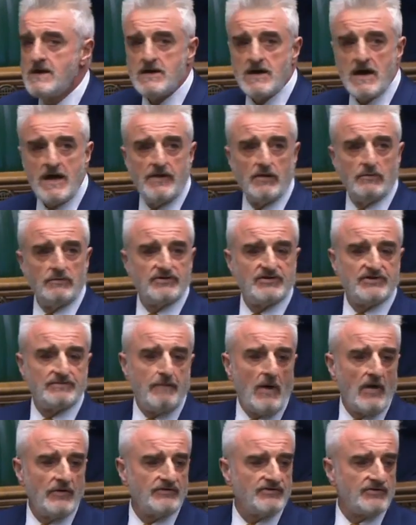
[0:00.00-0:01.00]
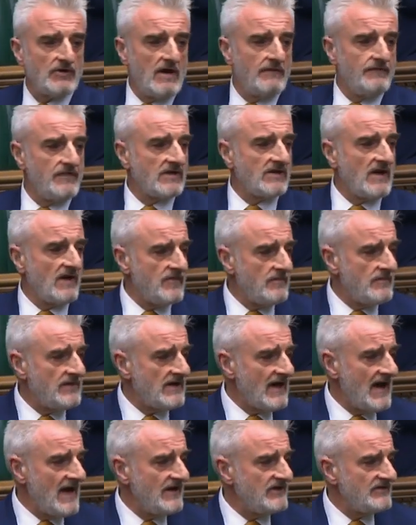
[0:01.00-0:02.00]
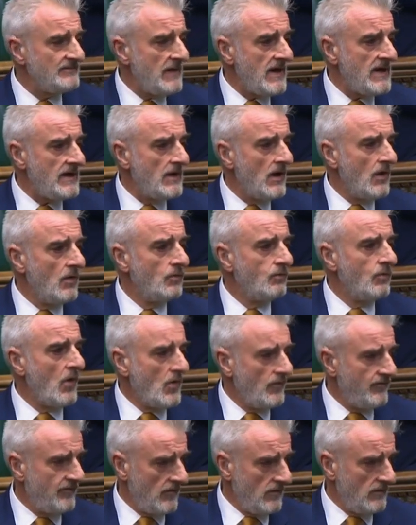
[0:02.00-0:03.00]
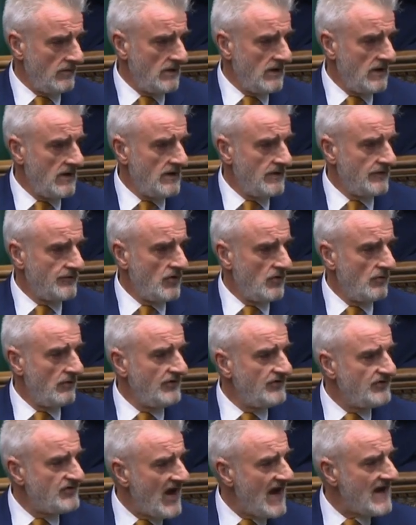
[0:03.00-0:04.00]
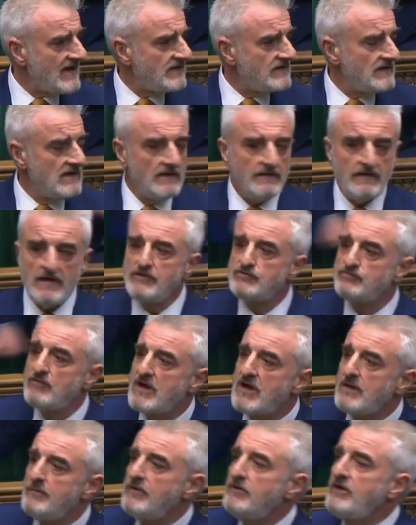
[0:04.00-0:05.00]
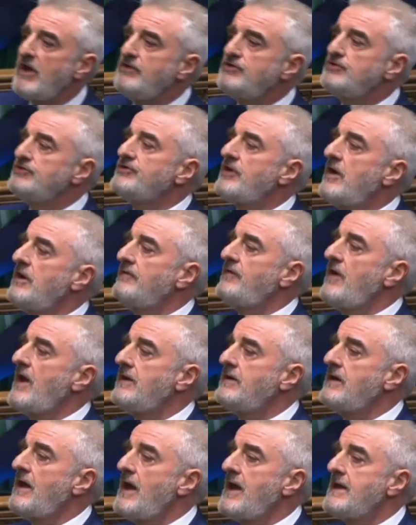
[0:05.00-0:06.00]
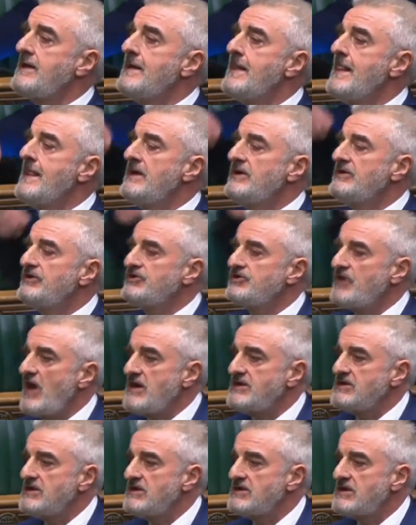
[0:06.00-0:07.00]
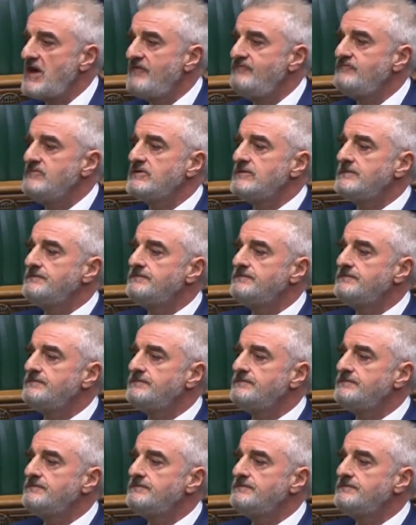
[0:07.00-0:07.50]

And the response of the government has been woeful to reject these recommendations out of hand. And I say to the government,